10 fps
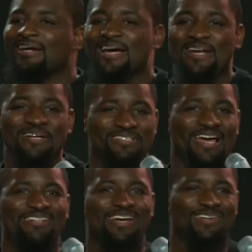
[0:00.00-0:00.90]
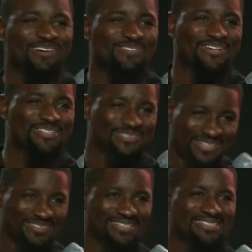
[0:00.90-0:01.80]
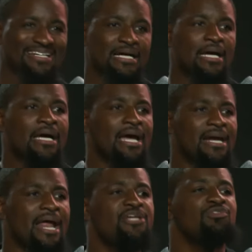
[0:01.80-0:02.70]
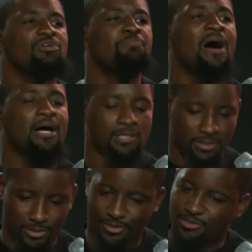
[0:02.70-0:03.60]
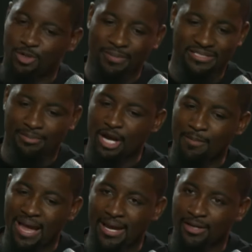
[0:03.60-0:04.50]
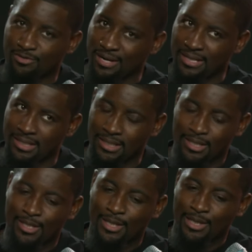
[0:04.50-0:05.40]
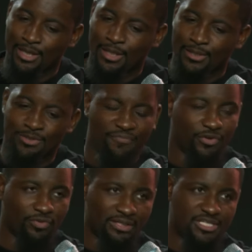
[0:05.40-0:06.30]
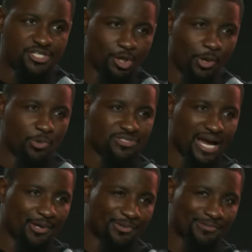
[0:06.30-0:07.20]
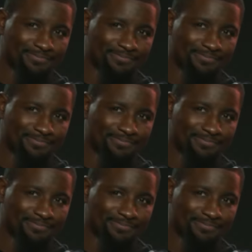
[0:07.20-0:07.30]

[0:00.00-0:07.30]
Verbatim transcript: And then here's the last thing. You ready for this? You ready for this? And then as you respond, oh, this is gonna make some of y'all mad. You ready? You have to release your old cycle.